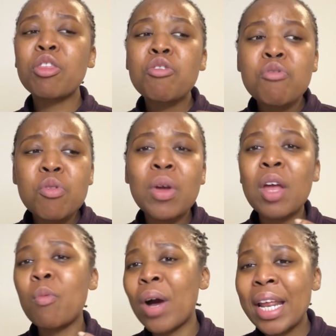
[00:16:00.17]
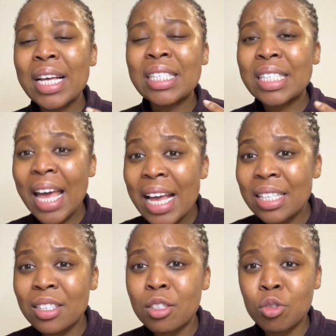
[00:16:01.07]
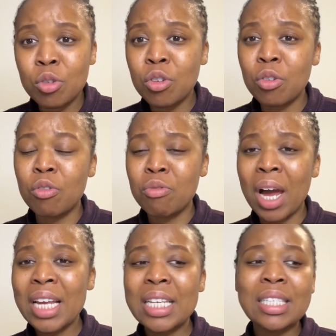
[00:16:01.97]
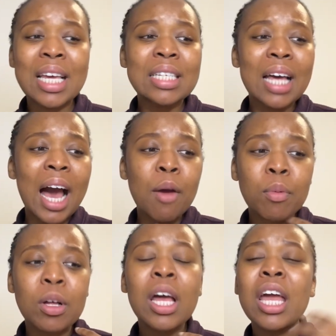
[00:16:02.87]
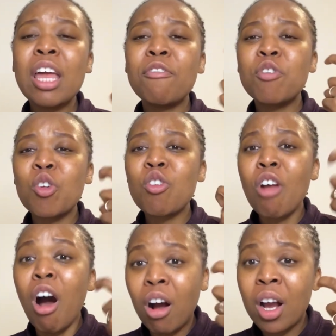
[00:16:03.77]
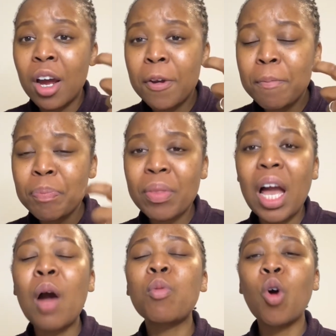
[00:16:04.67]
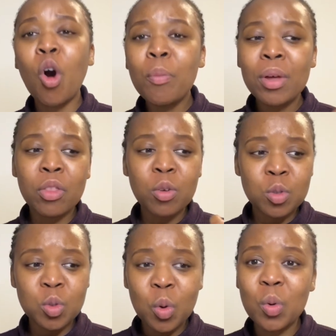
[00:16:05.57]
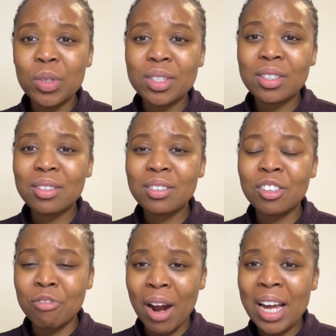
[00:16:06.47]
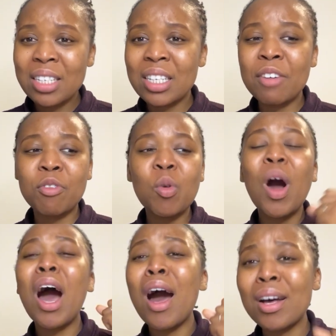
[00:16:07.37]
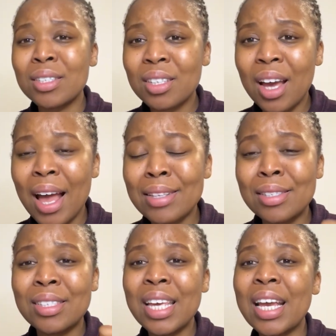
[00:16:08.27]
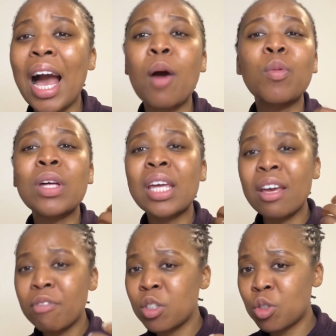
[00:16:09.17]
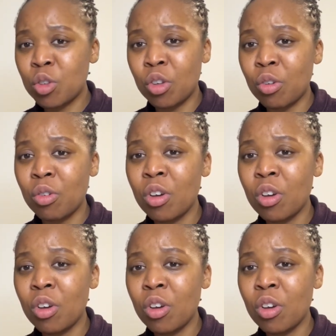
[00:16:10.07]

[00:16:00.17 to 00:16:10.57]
through in what He says to you, right? He says, I will, if you knock, I will open those doors, right? If you ask and seek, I will give it to you,